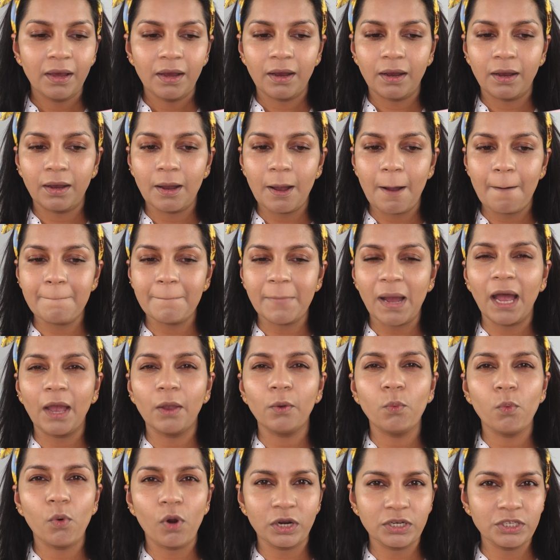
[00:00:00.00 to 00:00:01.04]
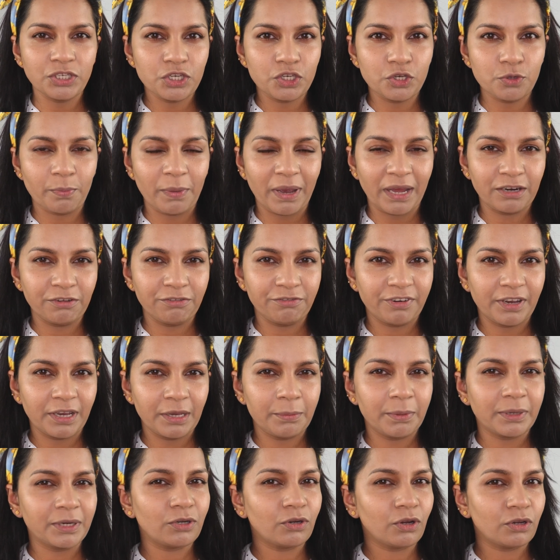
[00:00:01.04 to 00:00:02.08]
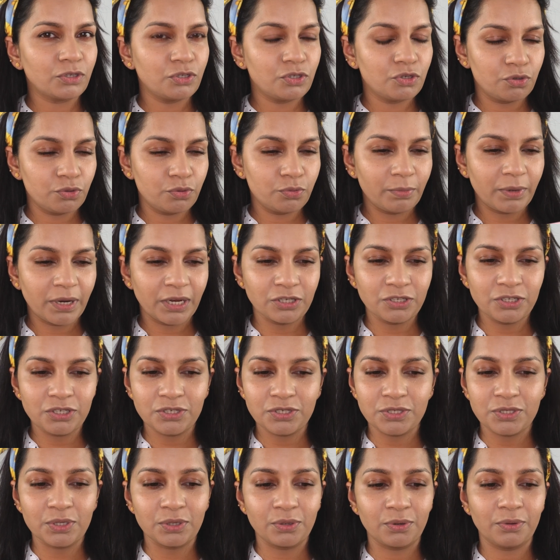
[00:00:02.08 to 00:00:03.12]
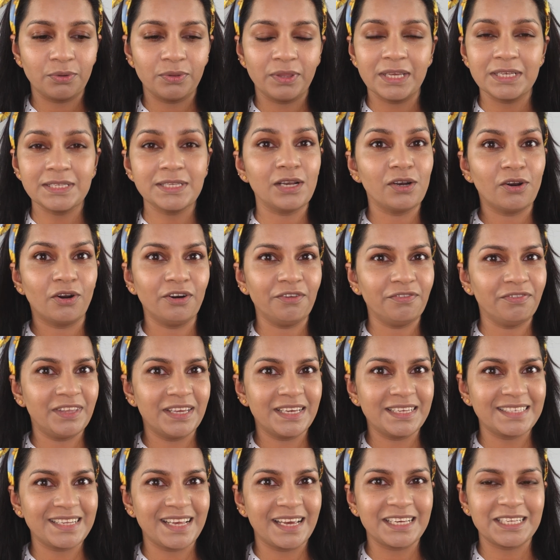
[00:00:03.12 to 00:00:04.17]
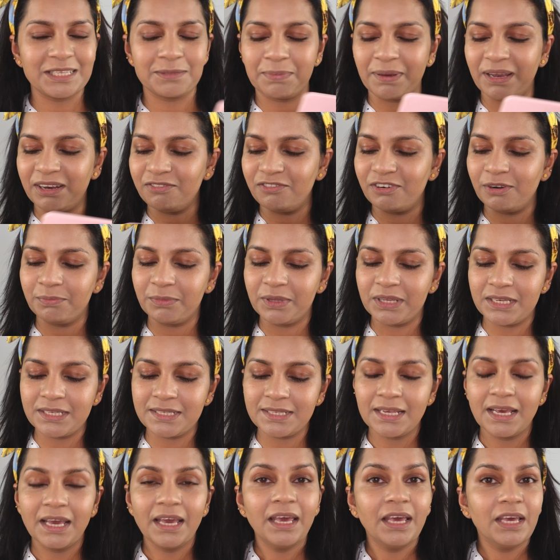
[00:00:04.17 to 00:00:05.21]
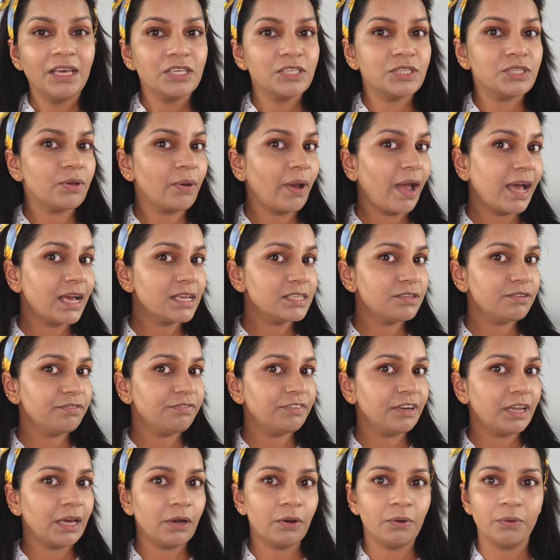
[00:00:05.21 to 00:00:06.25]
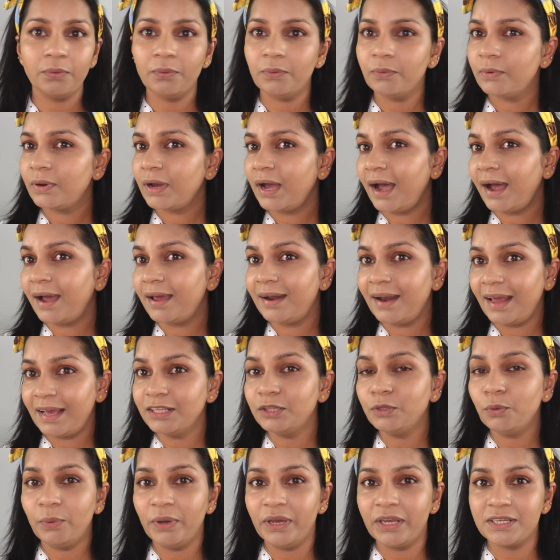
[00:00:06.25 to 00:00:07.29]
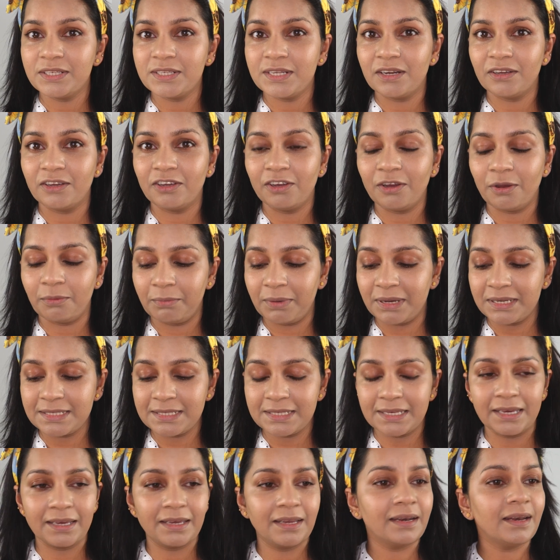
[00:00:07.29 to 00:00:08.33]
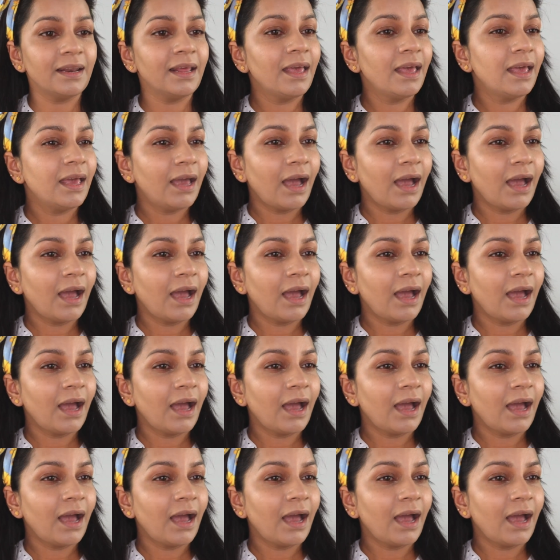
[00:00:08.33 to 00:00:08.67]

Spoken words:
I want it to mattify, but not too much. So there's a lot of things I expect from this. So as of now, I like the way it is looking on my skin.